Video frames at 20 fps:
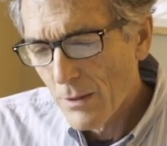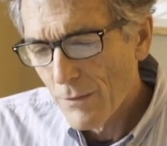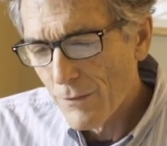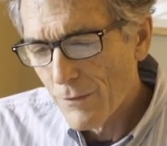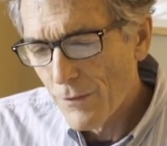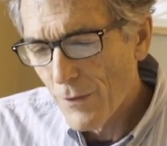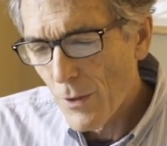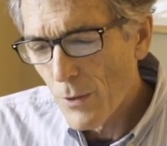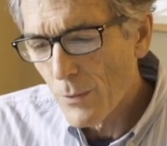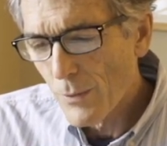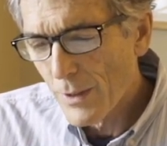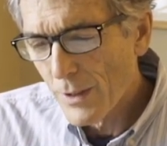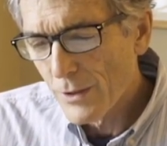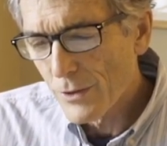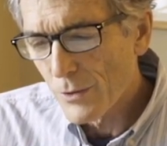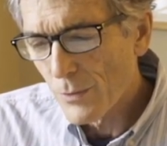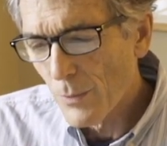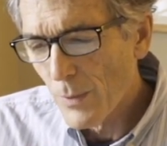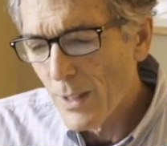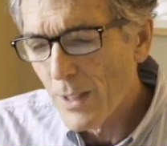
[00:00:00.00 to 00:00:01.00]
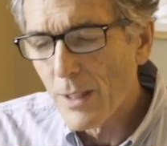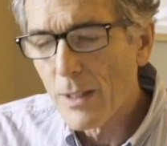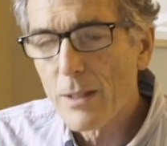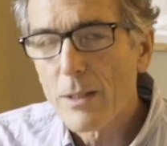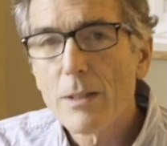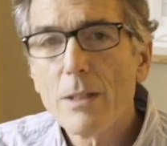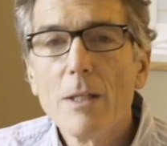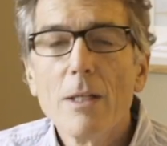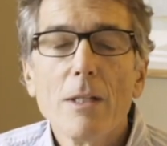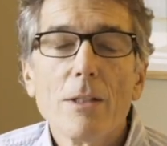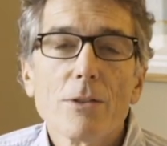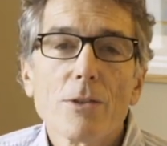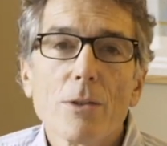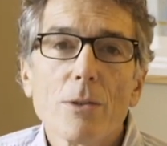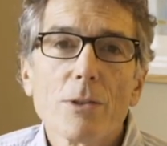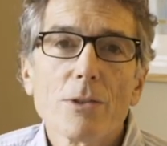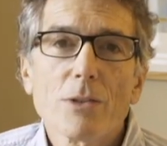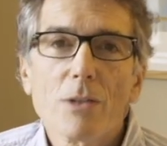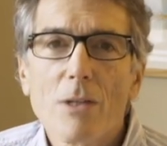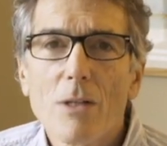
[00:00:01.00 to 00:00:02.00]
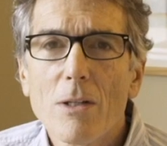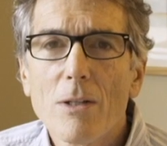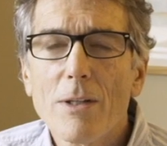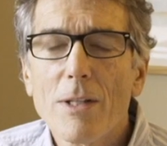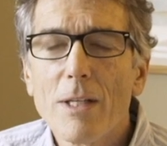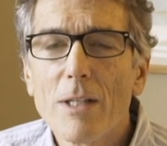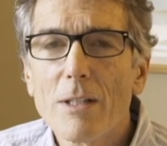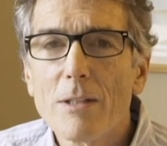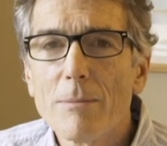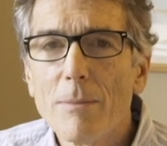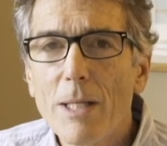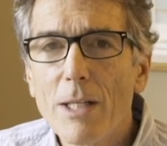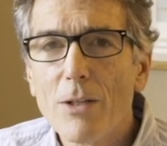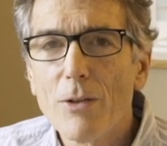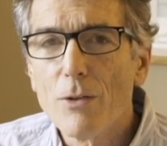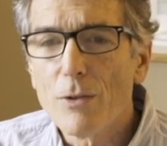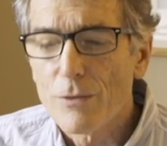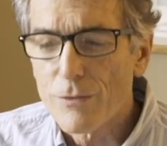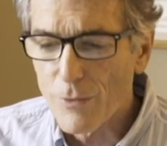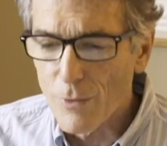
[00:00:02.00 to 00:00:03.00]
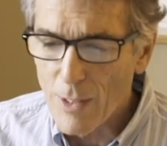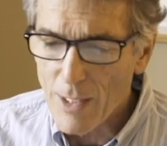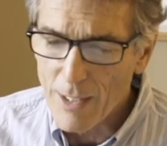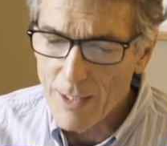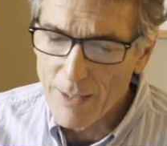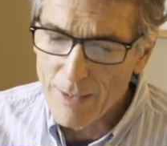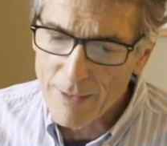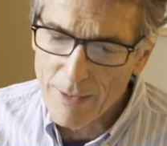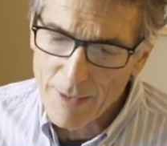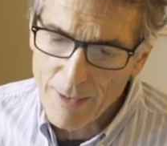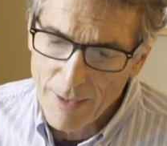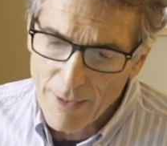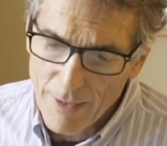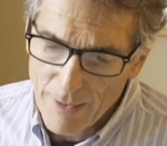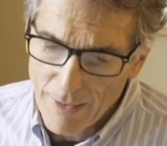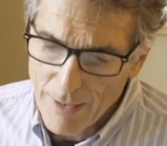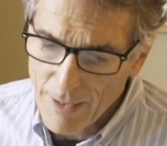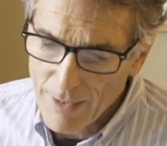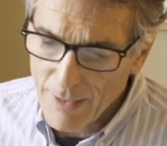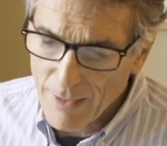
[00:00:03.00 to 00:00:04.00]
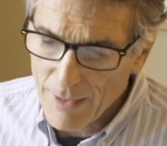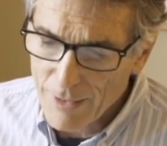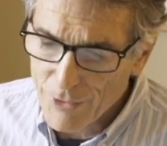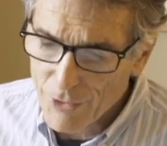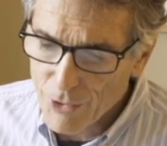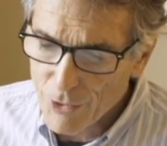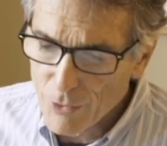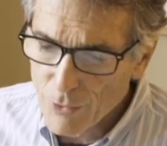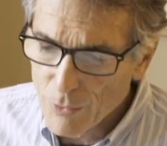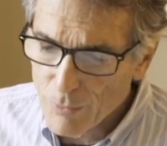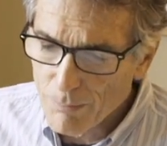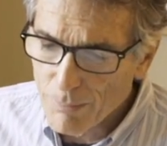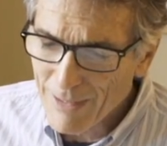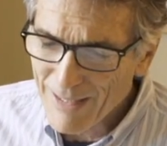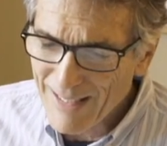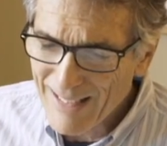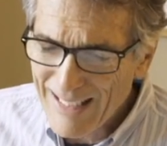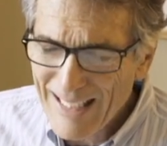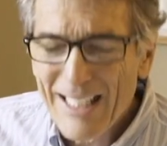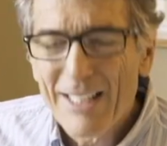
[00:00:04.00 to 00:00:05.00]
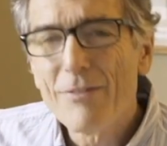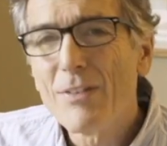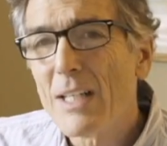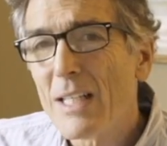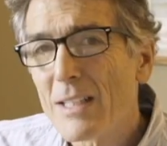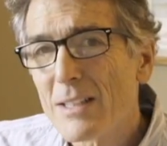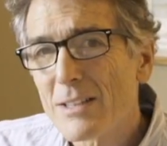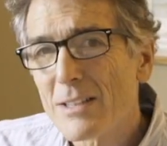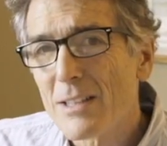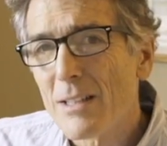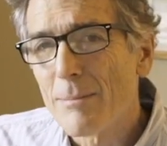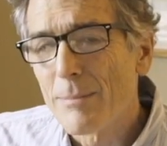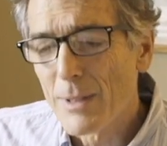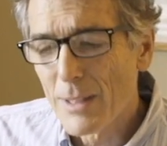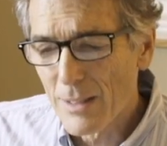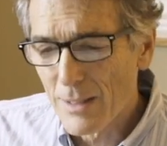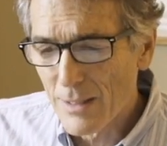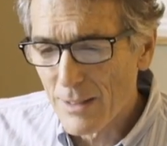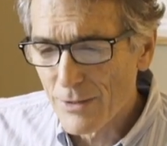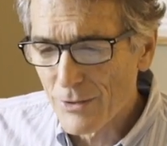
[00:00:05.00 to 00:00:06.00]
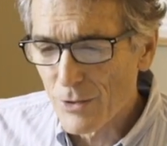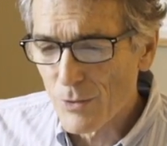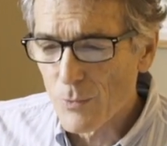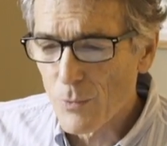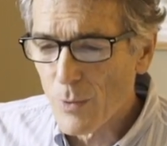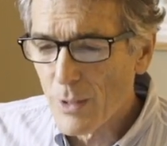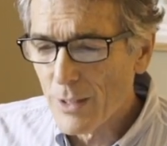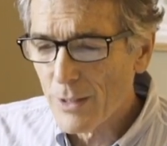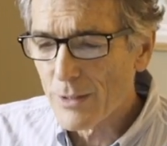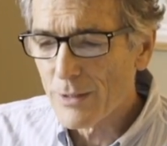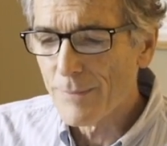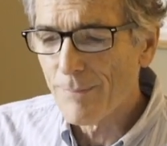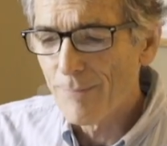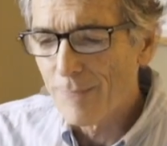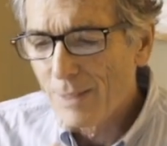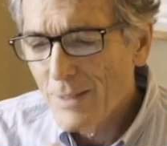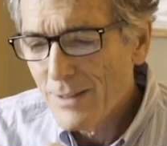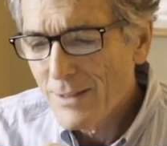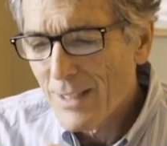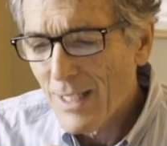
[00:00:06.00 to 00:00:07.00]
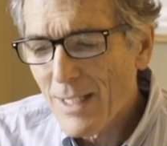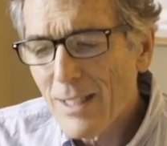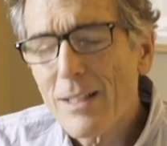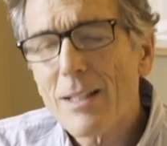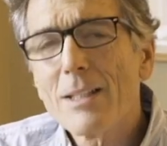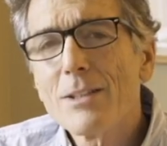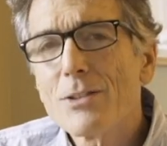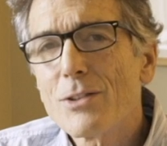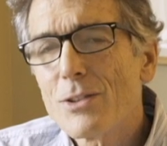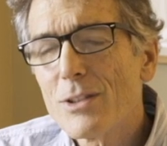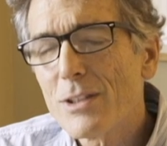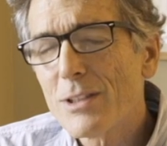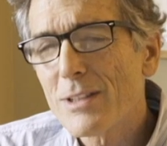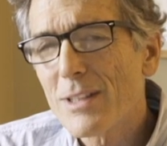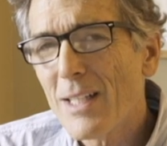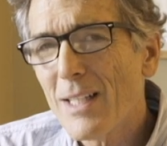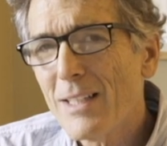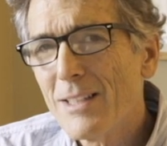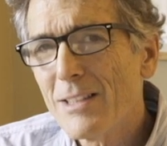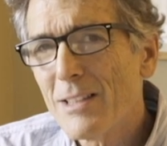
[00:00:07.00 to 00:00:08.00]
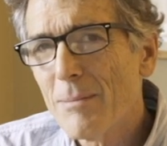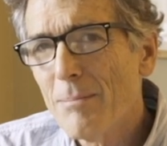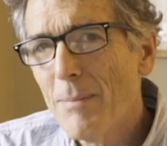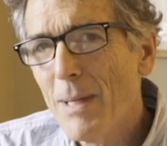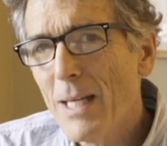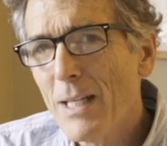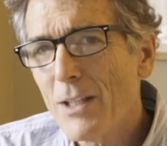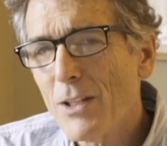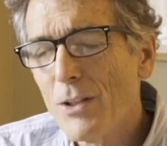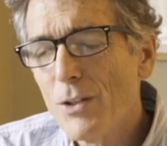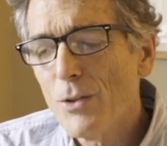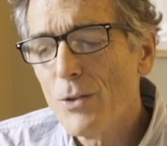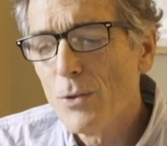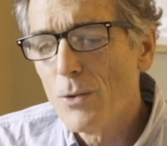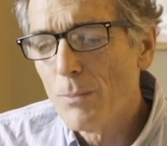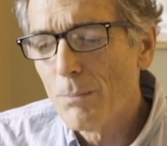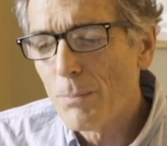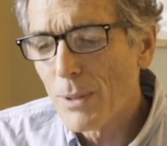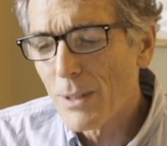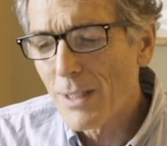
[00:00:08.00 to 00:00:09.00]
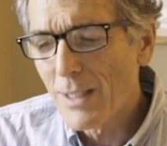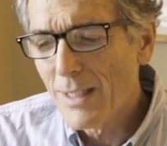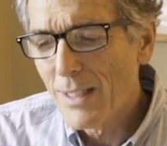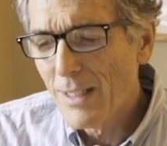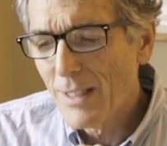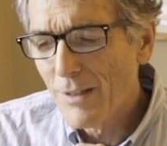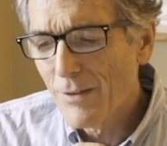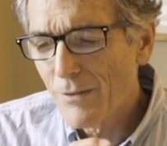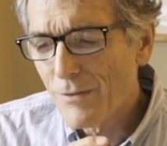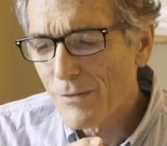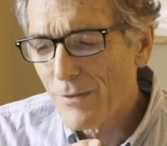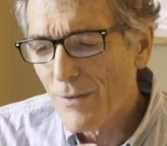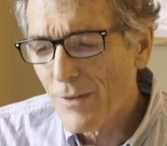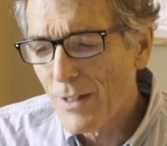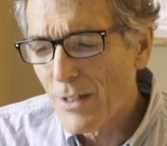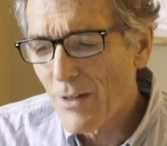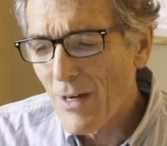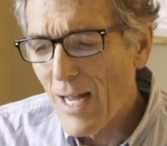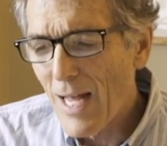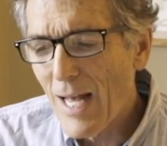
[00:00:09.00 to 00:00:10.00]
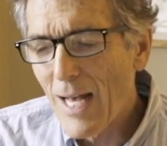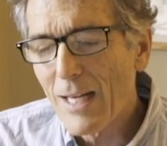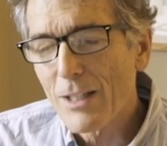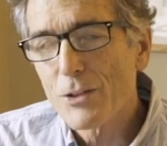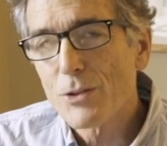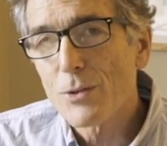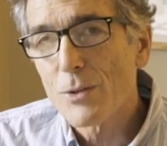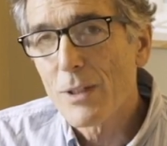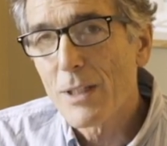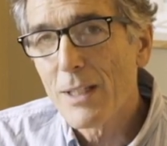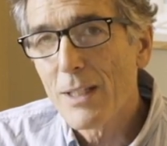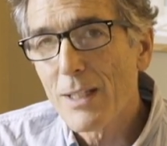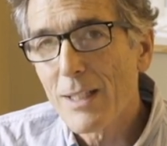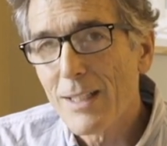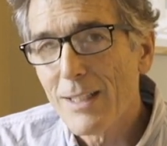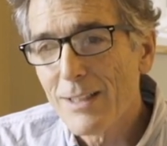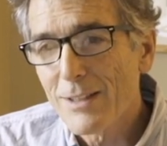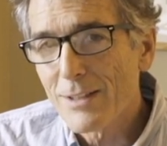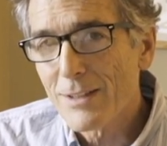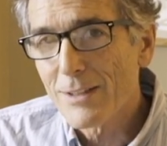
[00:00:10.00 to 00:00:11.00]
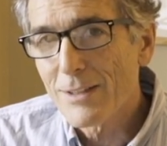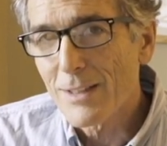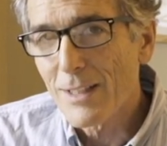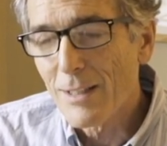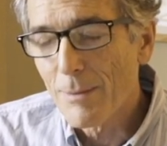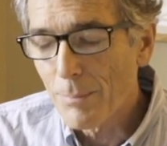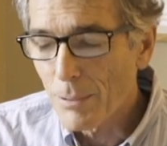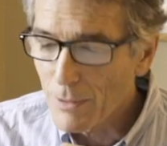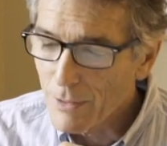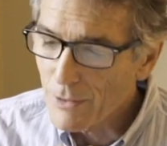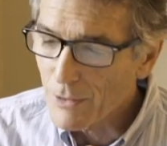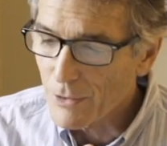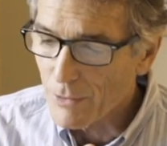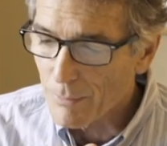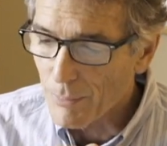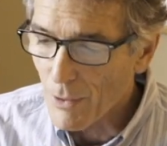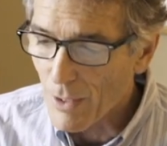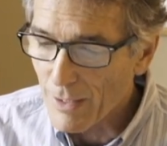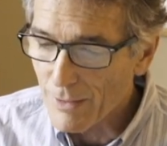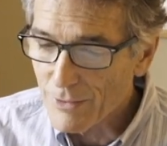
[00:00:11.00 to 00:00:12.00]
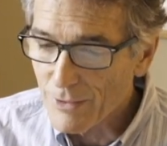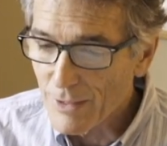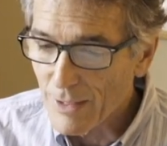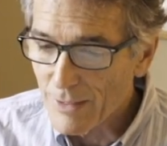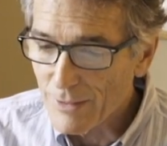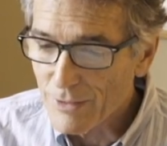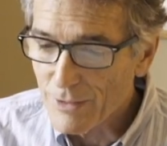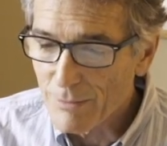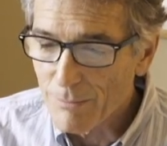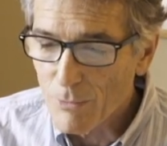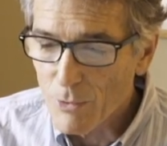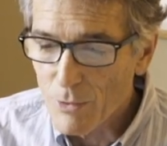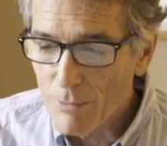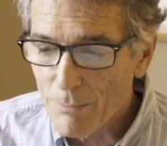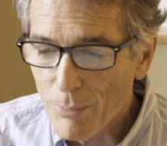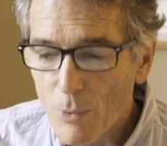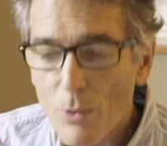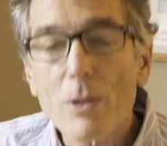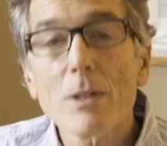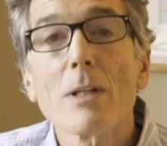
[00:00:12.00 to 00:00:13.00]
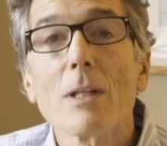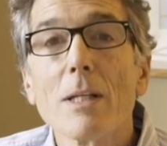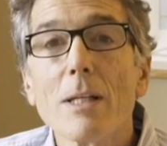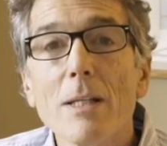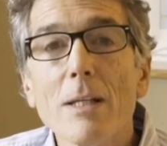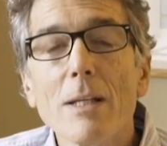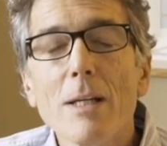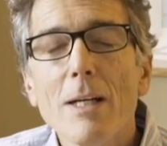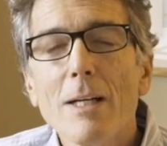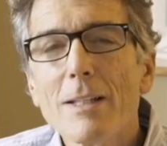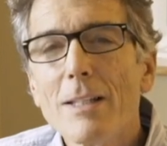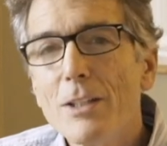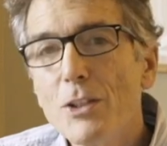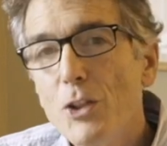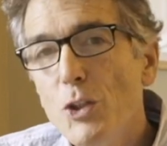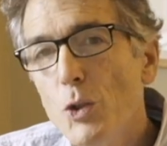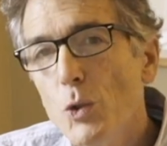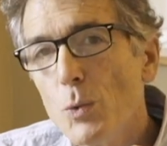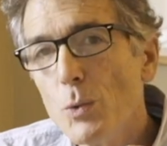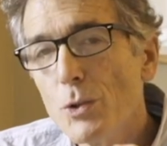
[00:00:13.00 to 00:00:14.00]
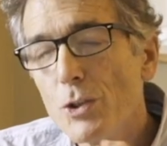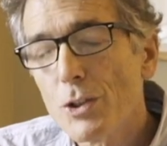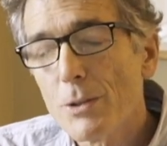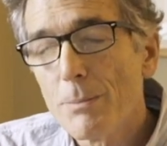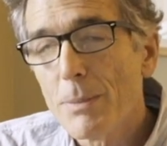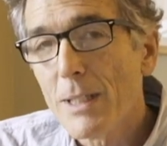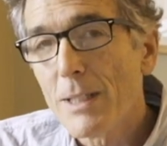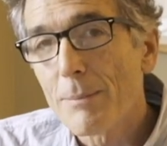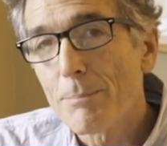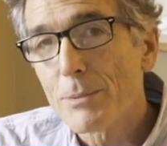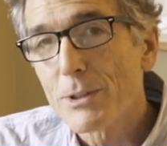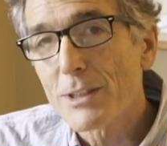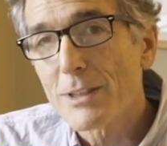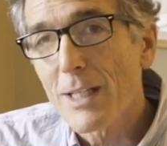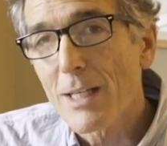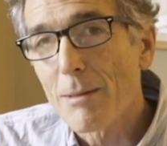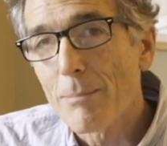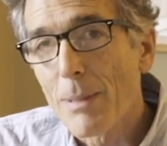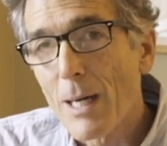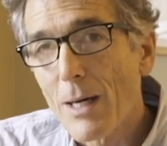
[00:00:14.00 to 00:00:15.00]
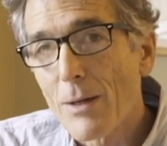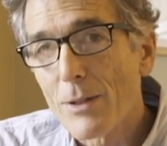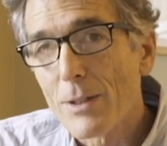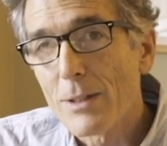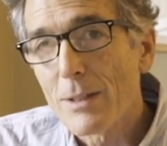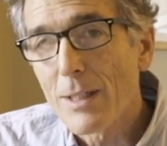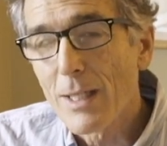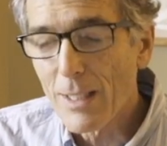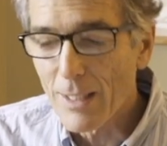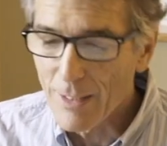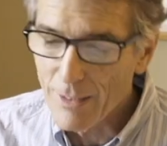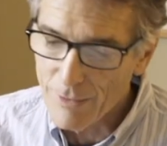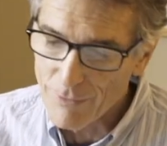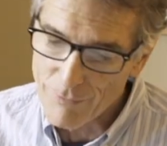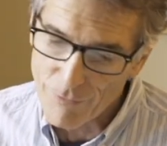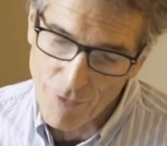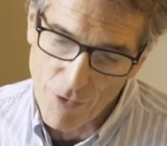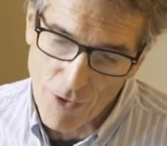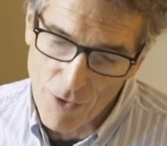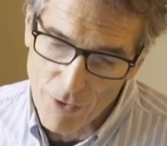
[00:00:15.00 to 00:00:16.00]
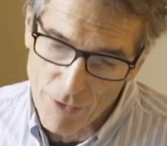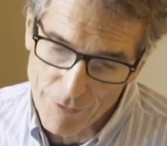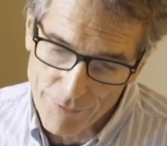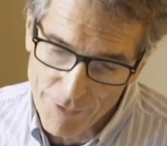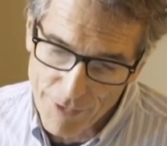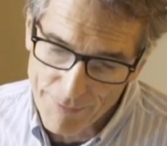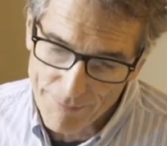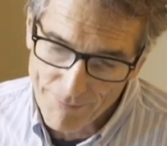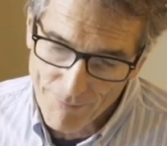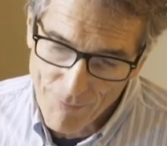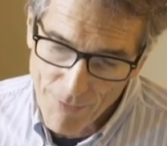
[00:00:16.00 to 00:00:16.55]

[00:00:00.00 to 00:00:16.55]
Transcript: Vote this week. So it's all there to make you afraid and get you believing in something that isn't real. These headlines are designed to make you believe there actually is a political process, and more importantly, that you should be upset about it and get involved.